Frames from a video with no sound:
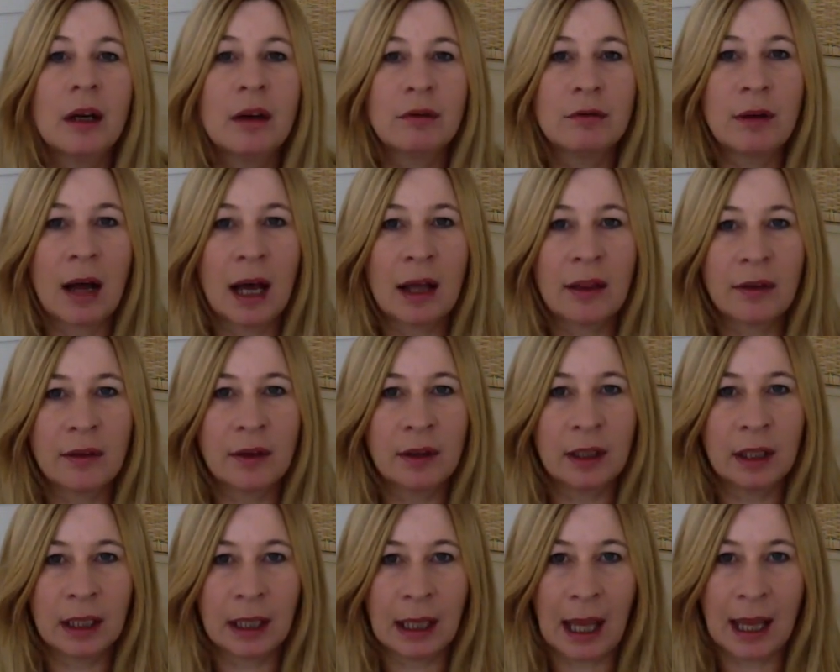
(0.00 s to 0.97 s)
rather
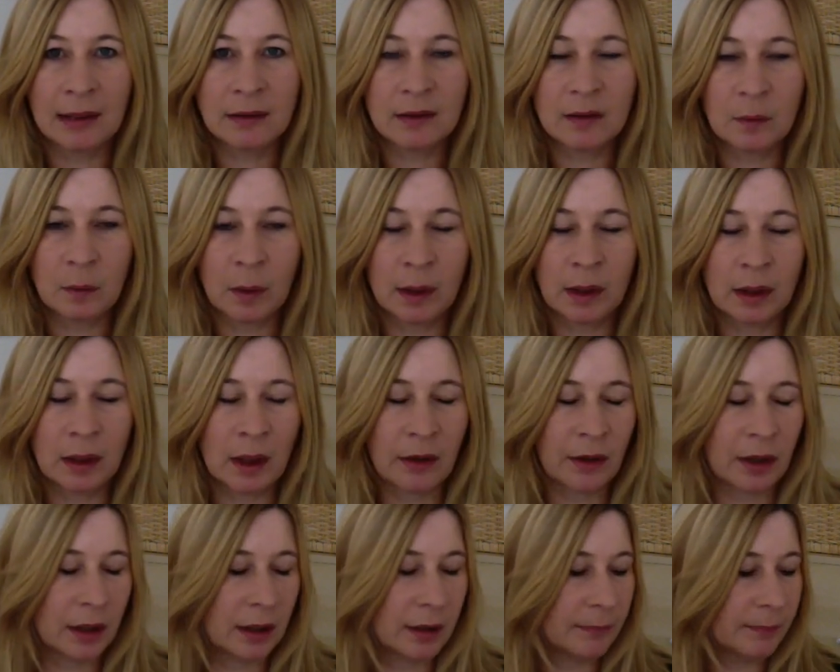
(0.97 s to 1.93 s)
than against one
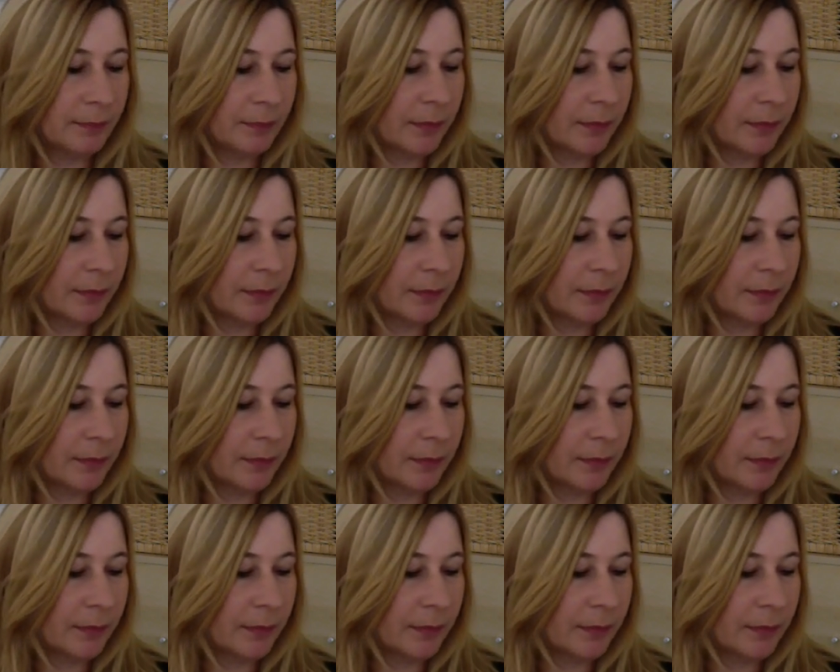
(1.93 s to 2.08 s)
another.